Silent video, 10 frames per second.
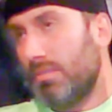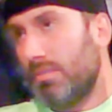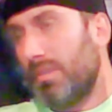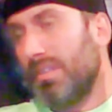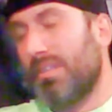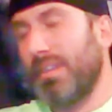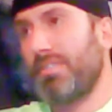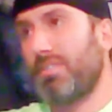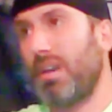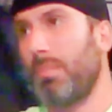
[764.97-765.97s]
way that they
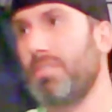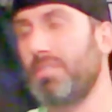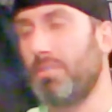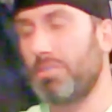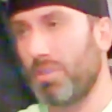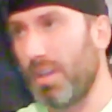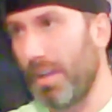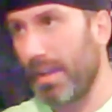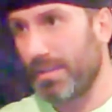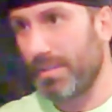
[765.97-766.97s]
describe the social
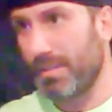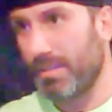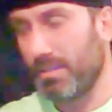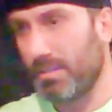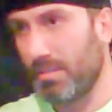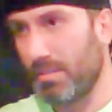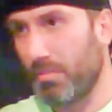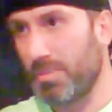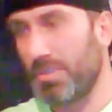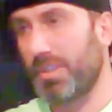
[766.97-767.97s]
8,
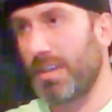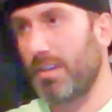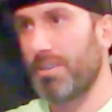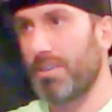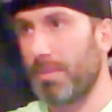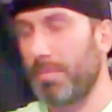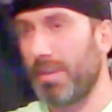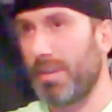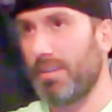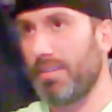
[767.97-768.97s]
which is the counter type
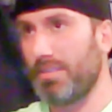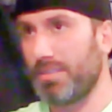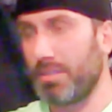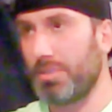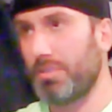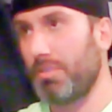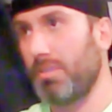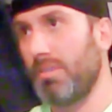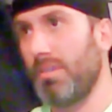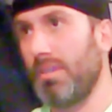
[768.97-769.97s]
8, because
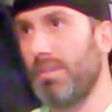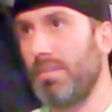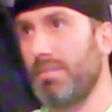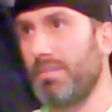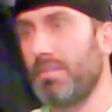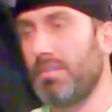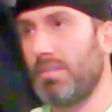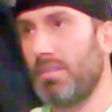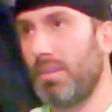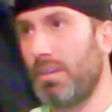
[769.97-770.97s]
social is
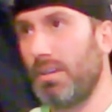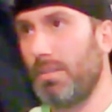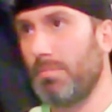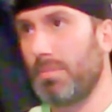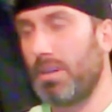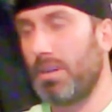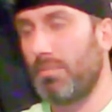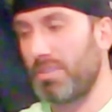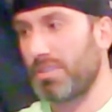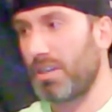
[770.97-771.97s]

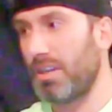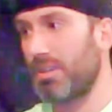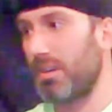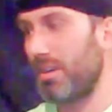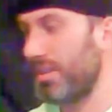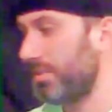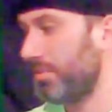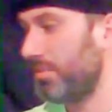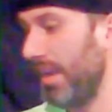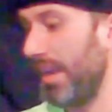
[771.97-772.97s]
runs contrary
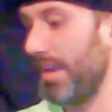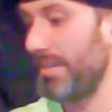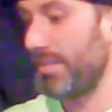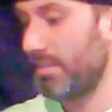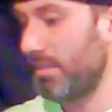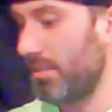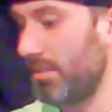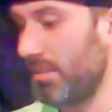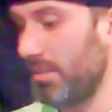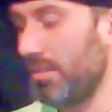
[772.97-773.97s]
to 8.
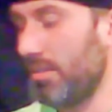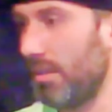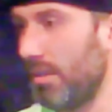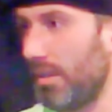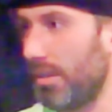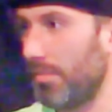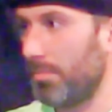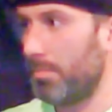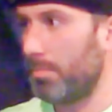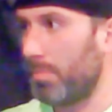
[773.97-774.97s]

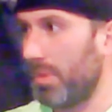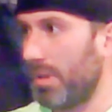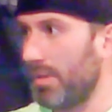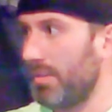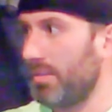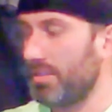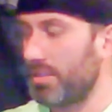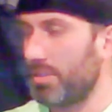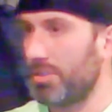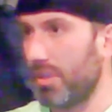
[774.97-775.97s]
But the
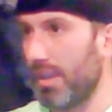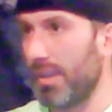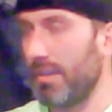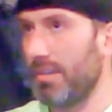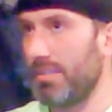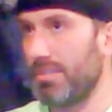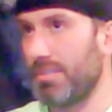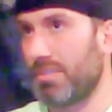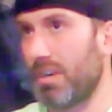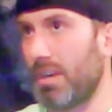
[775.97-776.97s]
social 8 is
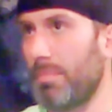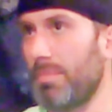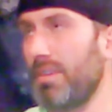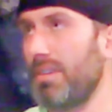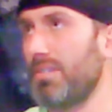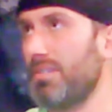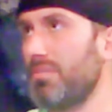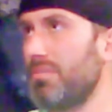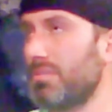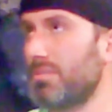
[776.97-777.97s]
described
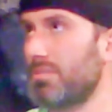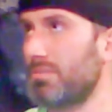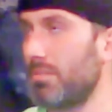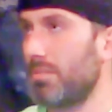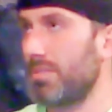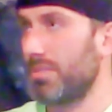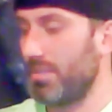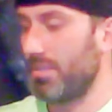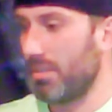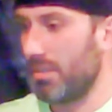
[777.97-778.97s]
as, what was it?
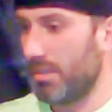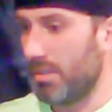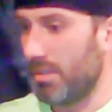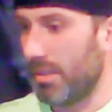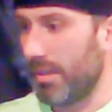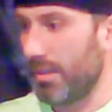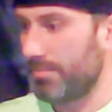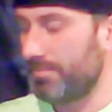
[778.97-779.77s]
Like,